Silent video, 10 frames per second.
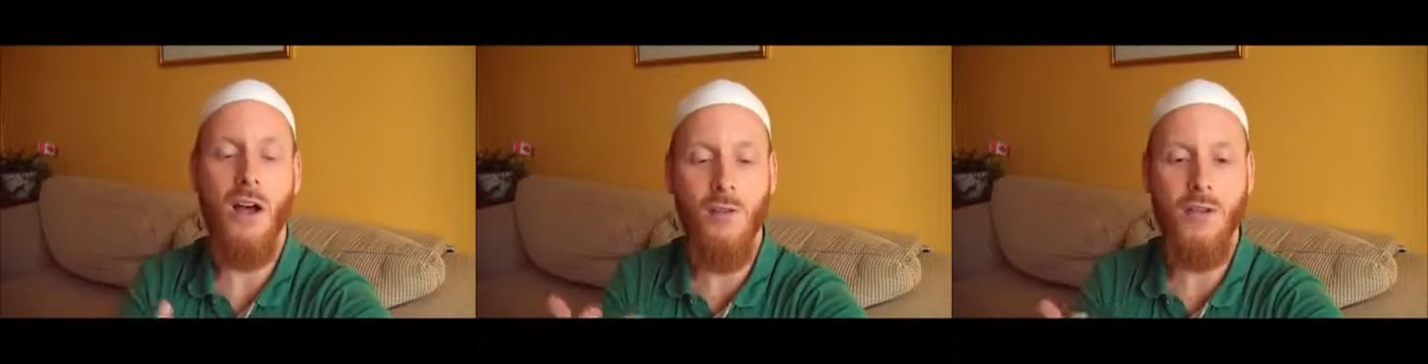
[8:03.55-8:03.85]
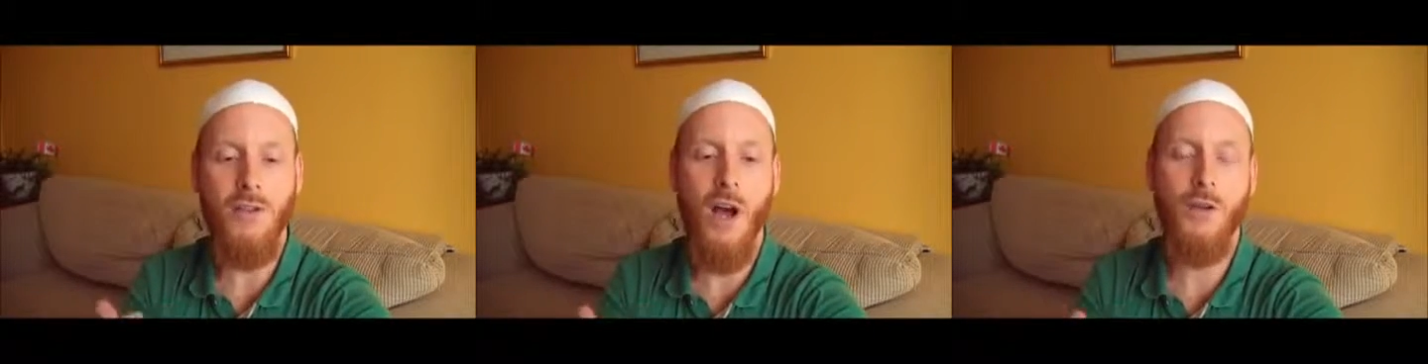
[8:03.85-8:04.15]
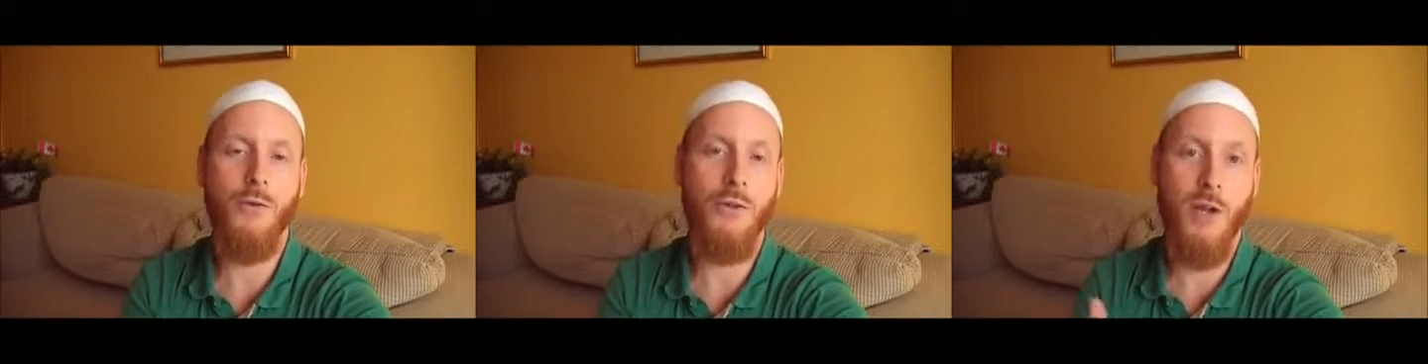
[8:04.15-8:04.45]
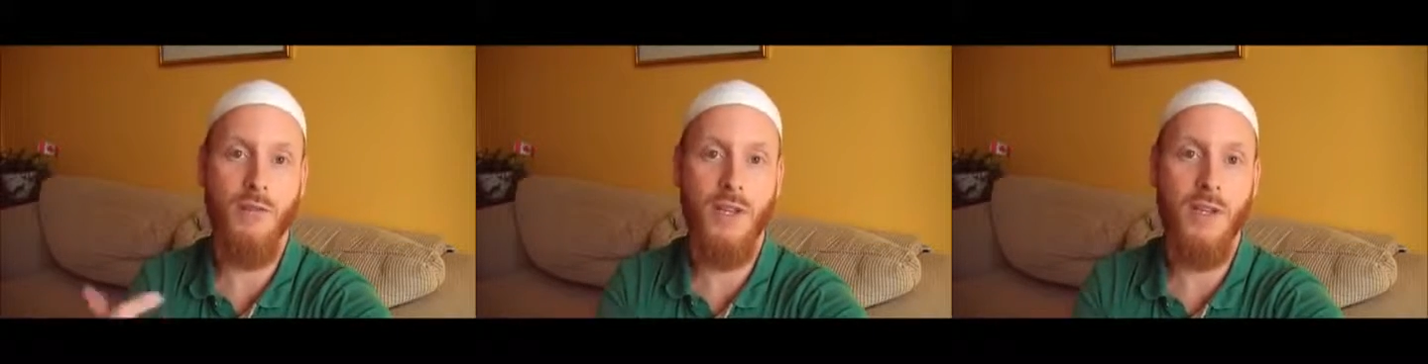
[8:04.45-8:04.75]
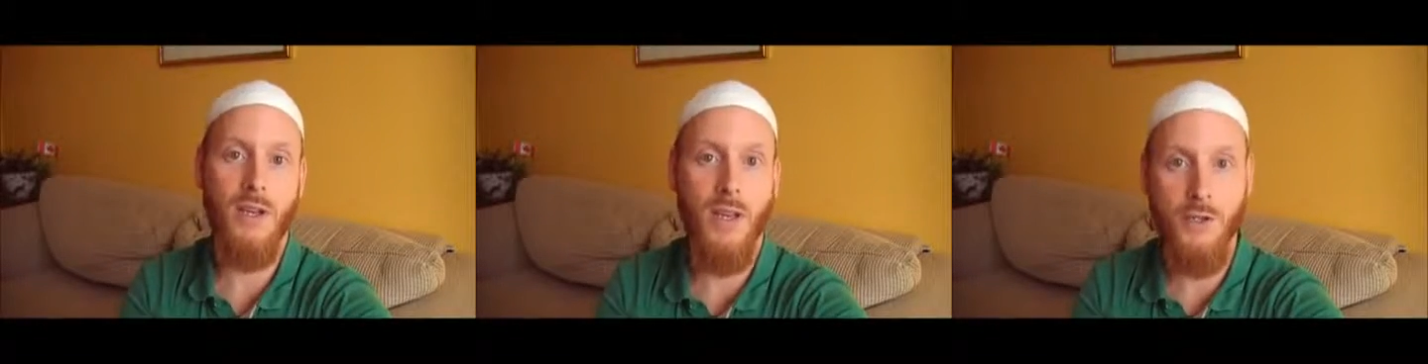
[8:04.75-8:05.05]
of the doctrine of
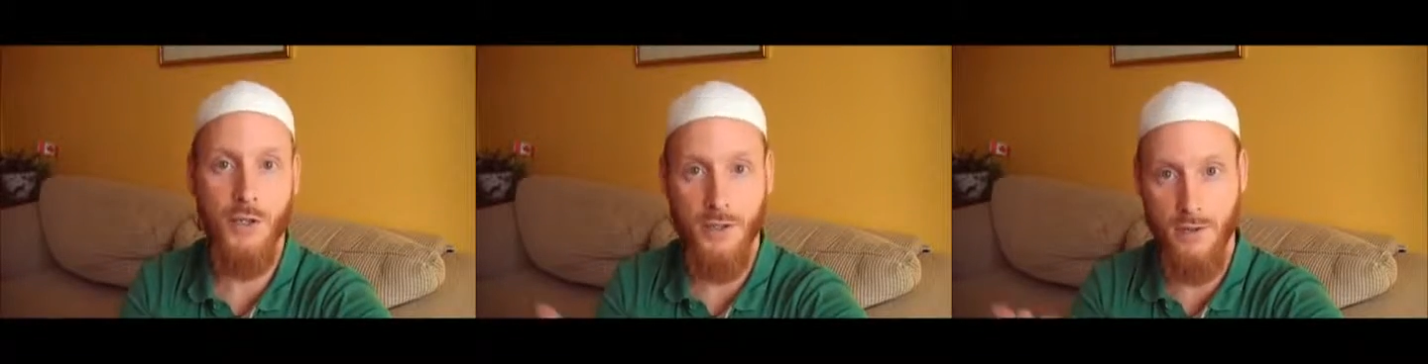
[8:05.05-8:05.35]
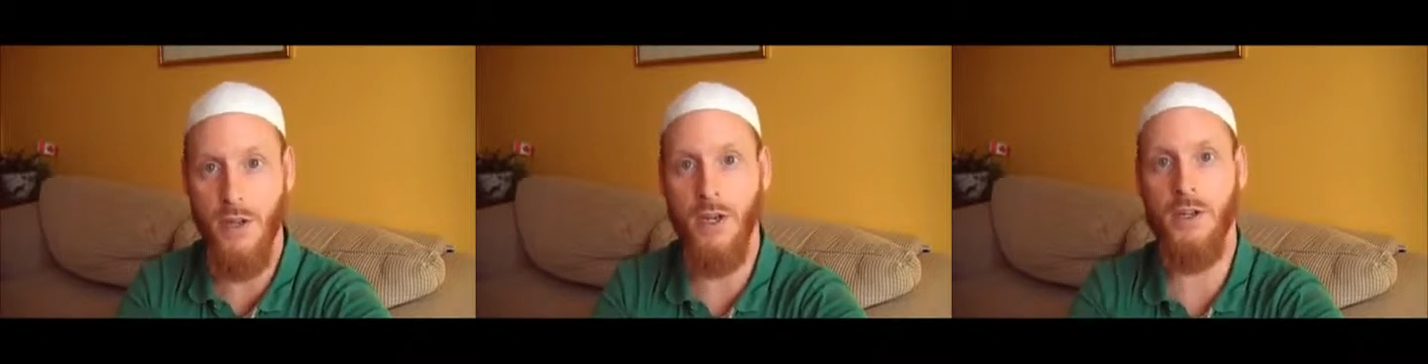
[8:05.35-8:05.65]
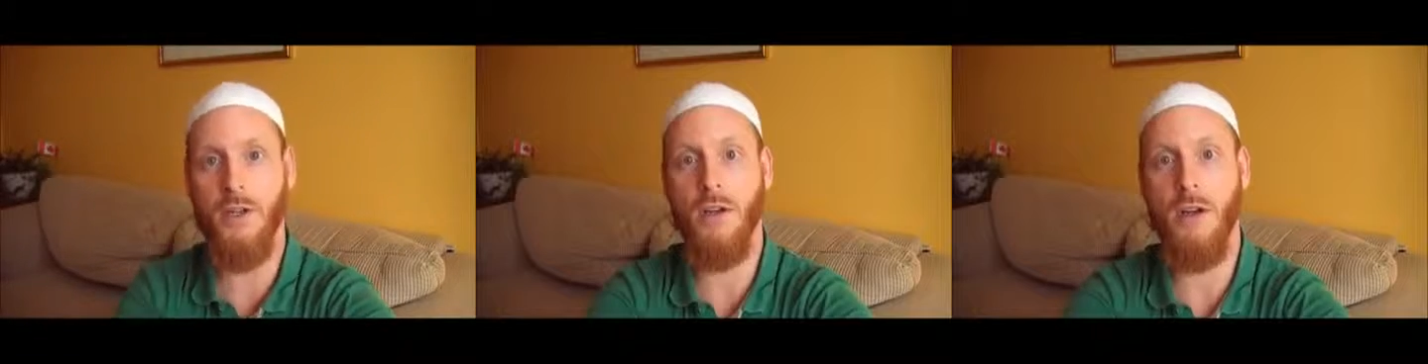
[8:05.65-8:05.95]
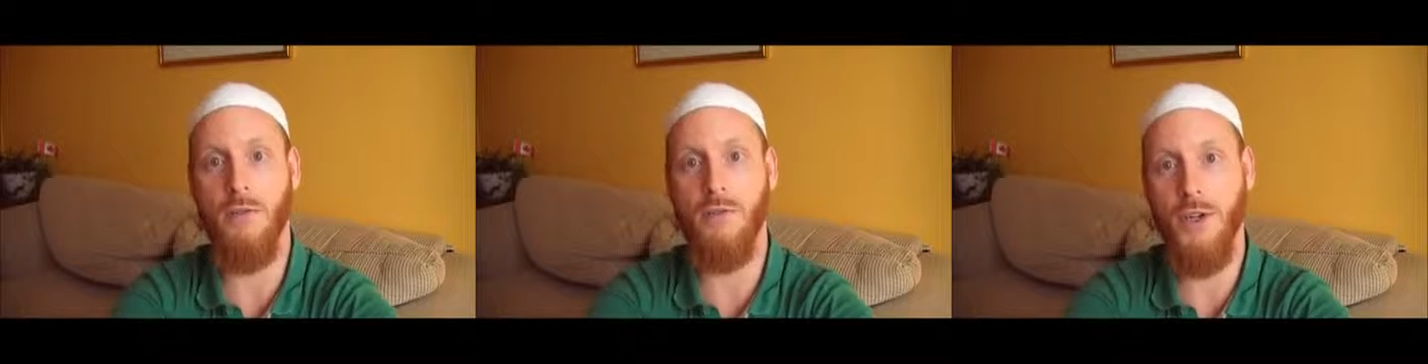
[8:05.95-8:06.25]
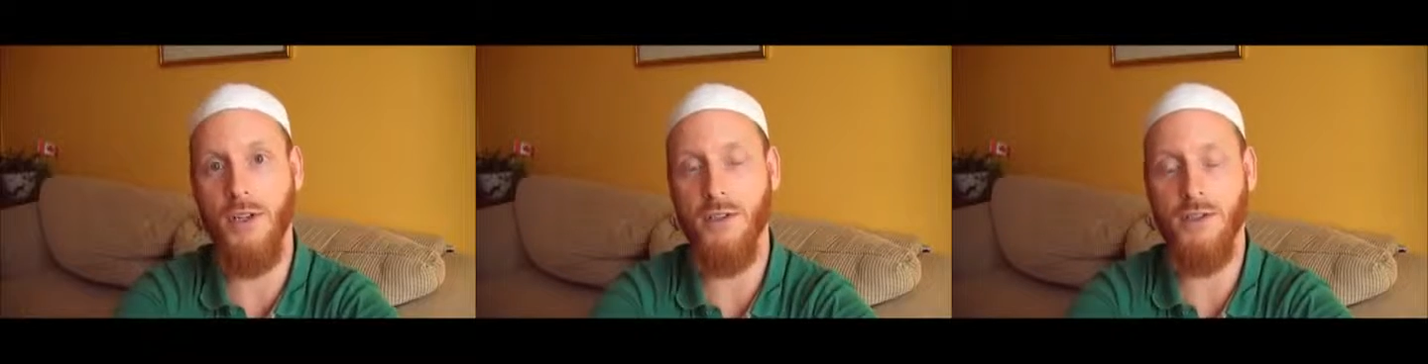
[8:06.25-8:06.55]
the alleged divinity of
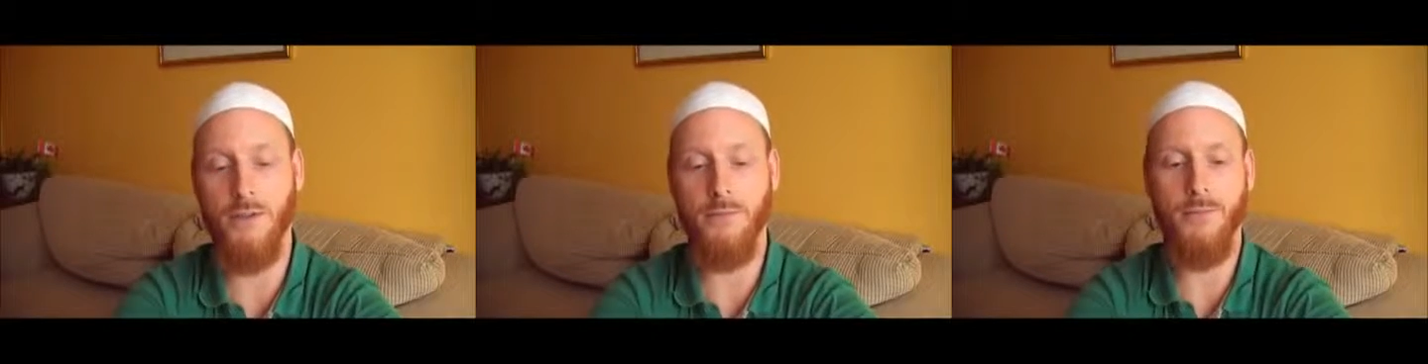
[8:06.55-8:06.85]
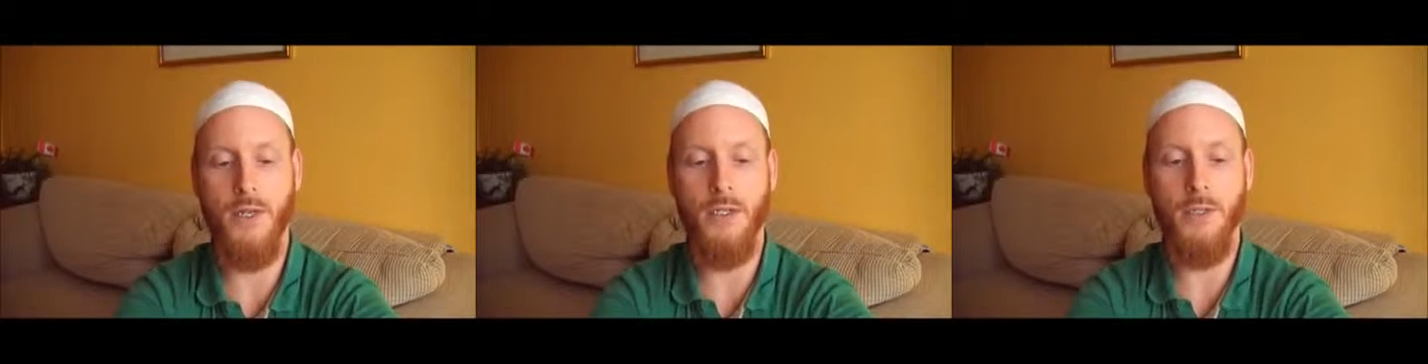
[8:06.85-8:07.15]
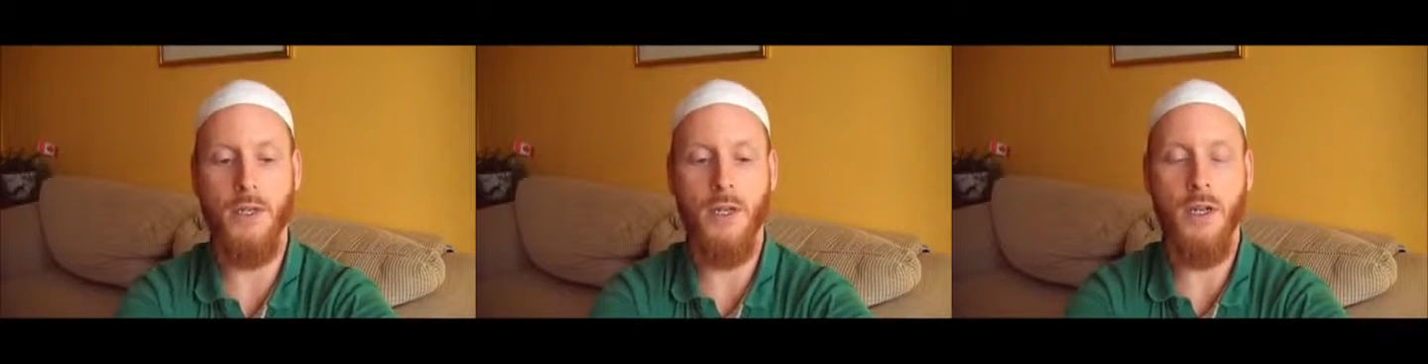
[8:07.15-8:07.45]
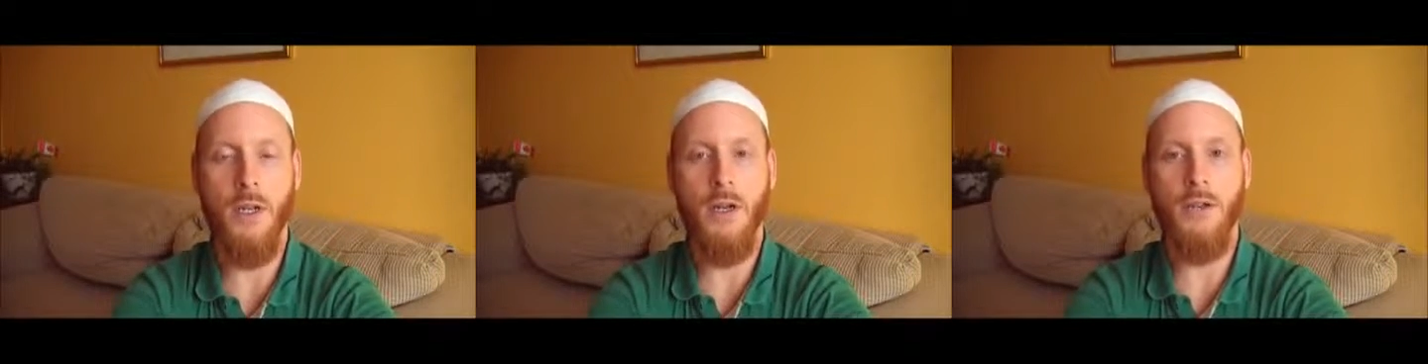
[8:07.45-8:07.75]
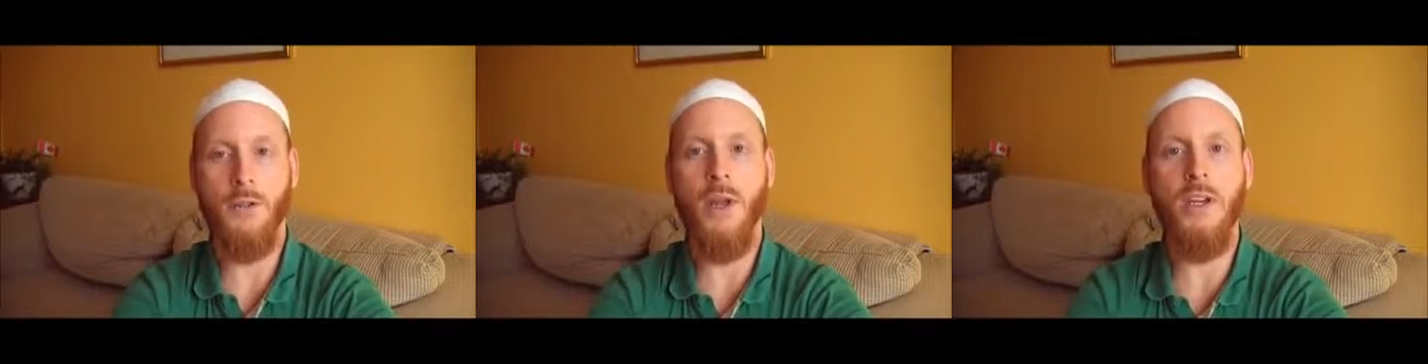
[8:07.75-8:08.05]
Jesus.
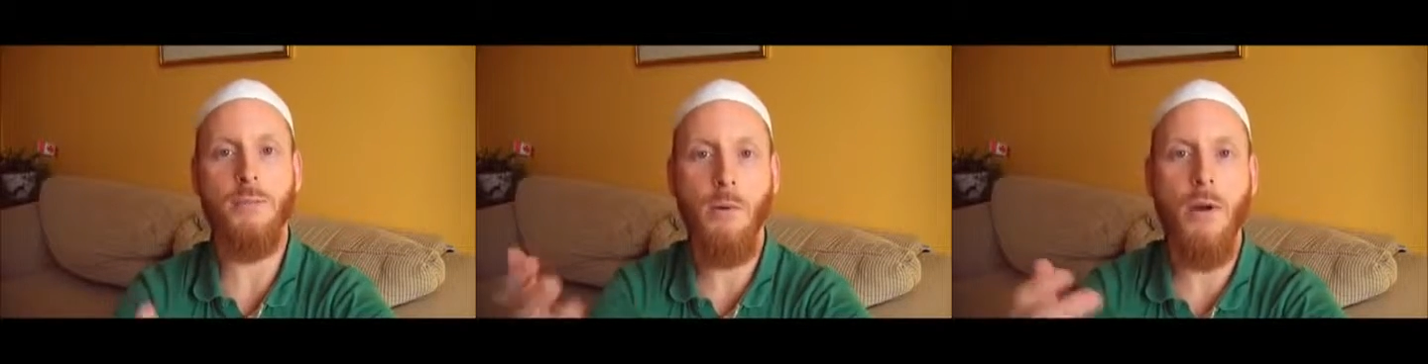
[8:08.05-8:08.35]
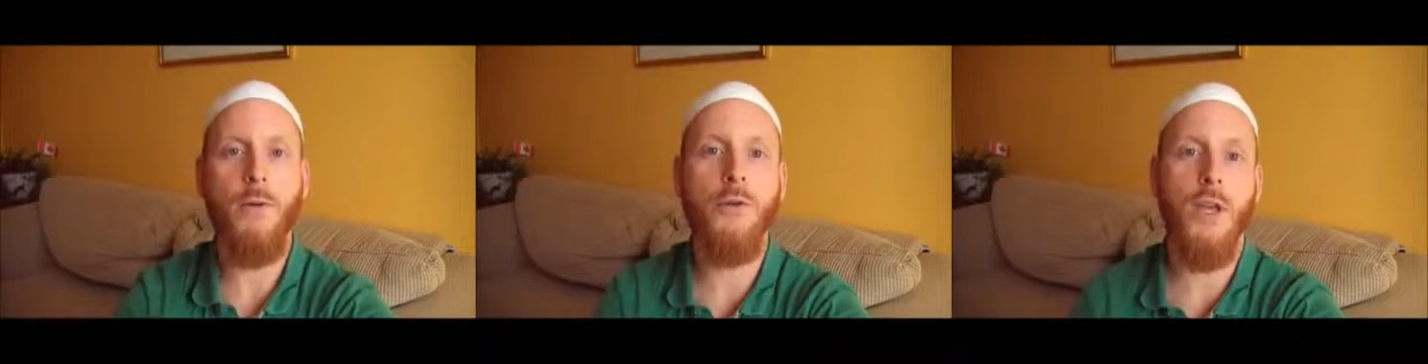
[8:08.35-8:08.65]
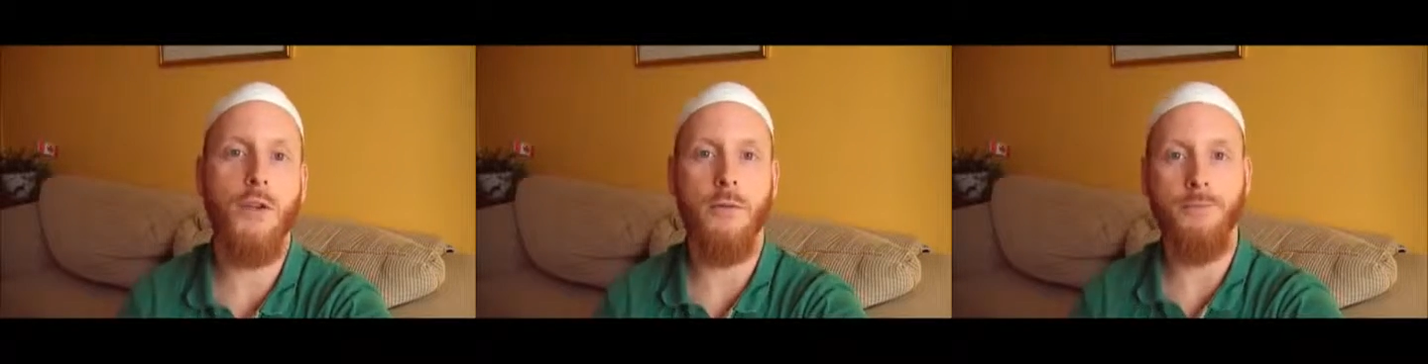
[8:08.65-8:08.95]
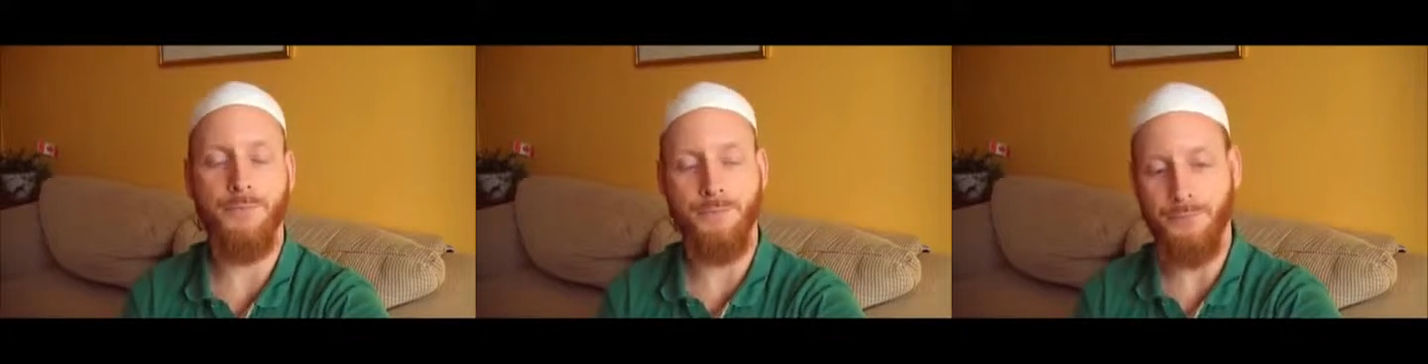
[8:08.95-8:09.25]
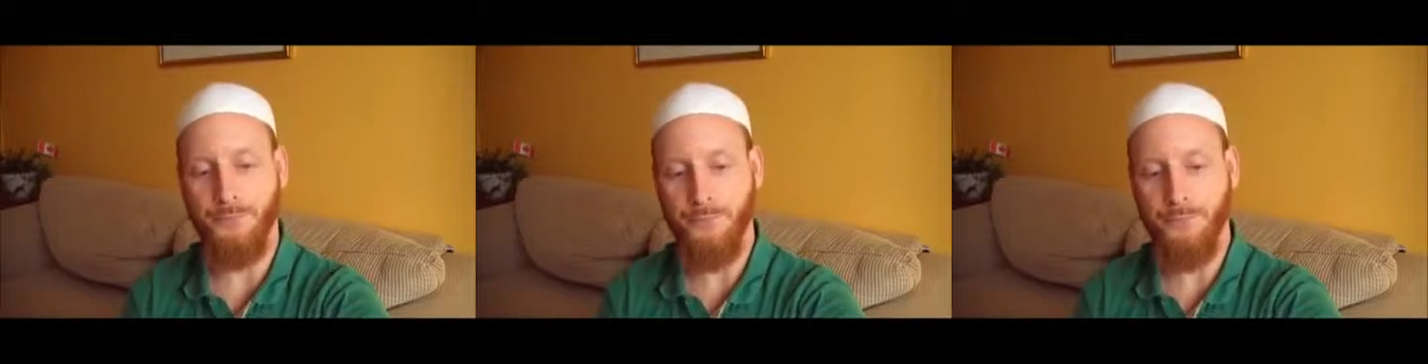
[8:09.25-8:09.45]
So here's my refutation.